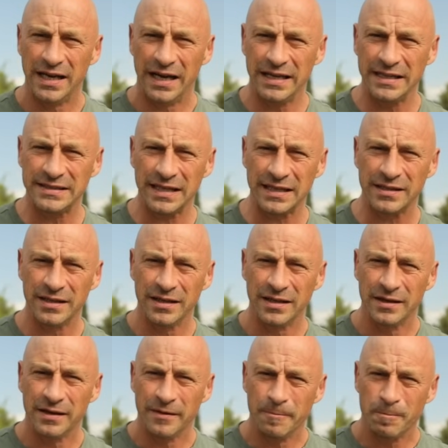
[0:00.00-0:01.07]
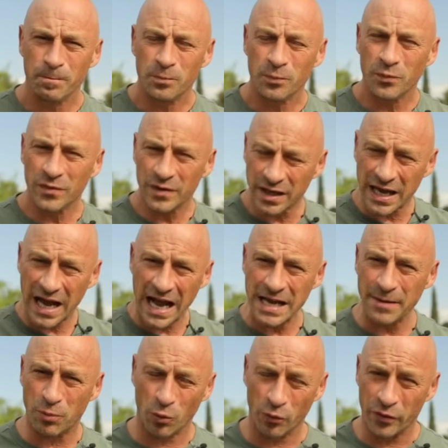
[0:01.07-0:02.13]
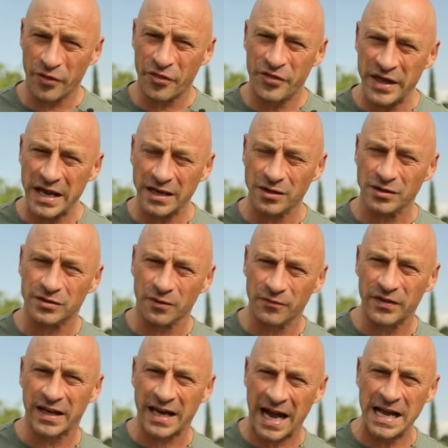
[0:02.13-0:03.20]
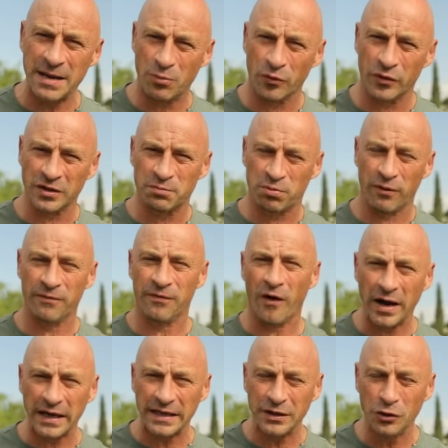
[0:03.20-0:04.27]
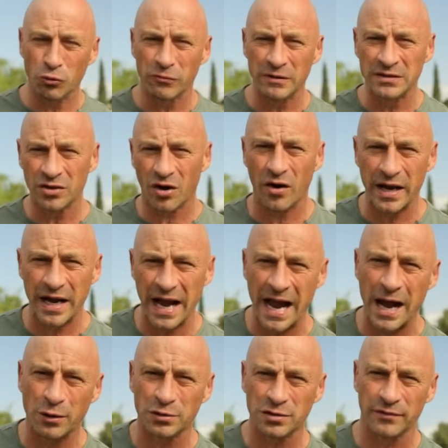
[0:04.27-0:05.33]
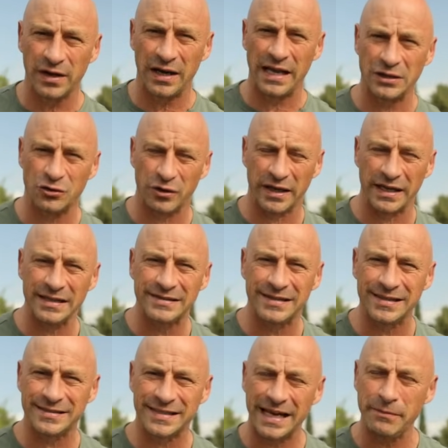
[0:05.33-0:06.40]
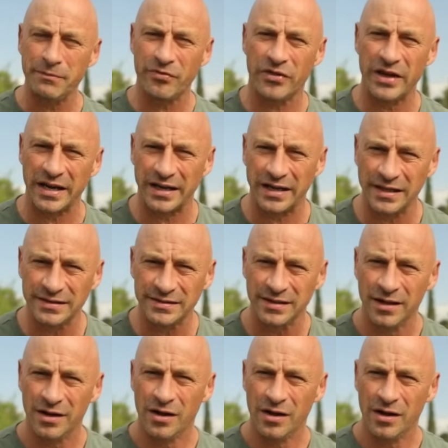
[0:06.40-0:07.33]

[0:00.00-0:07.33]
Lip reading: and he said the cable, the thickness of the cable that's providing your entire house of electric is the same thickness